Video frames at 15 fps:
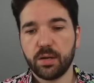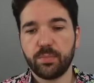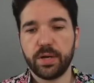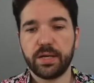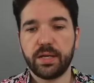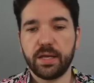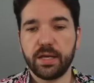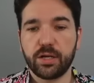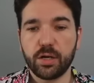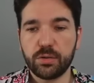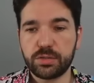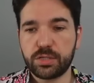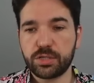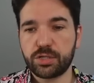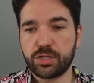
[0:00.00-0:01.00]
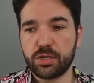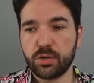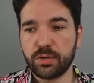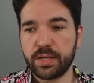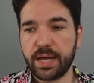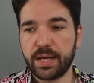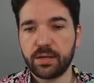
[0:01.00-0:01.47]
But it goes to
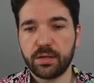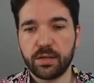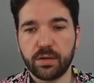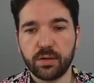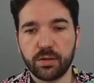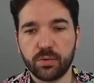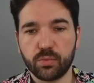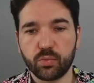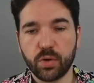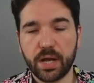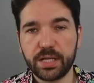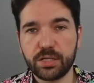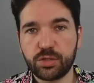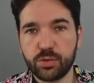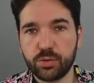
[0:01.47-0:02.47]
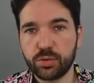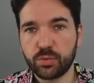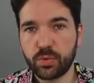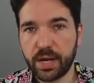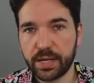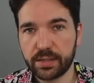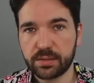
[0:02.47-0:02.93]
show that running to the
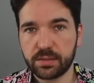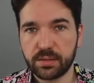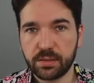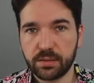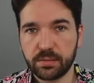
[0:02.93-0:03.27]
right